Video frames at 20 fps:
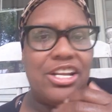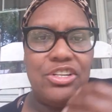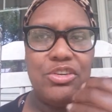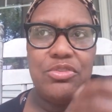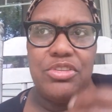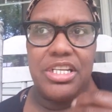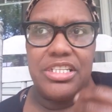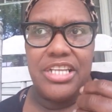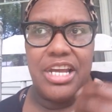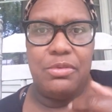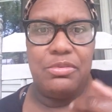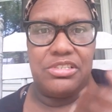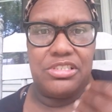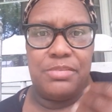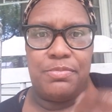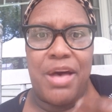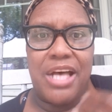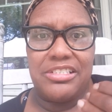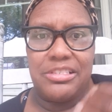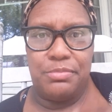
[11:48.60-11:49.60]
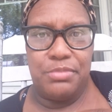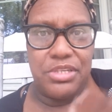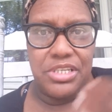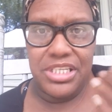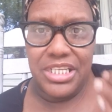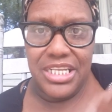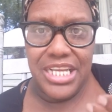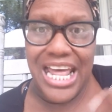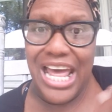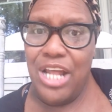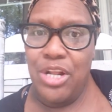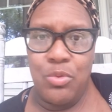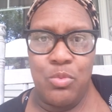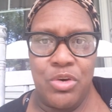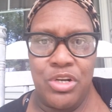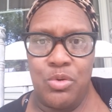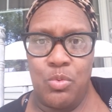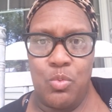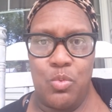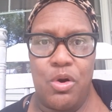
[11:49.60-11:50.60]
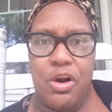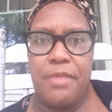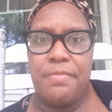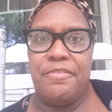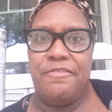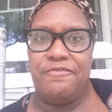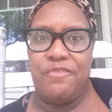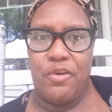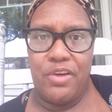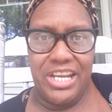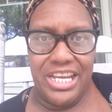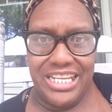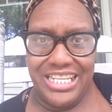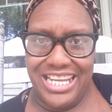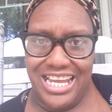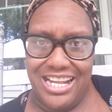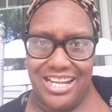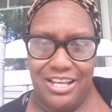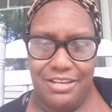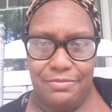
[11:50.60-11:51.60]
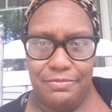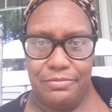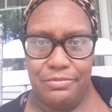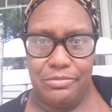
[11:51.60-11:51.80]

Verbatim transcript: knew that there was a possibility that it wouldn't work before he did it.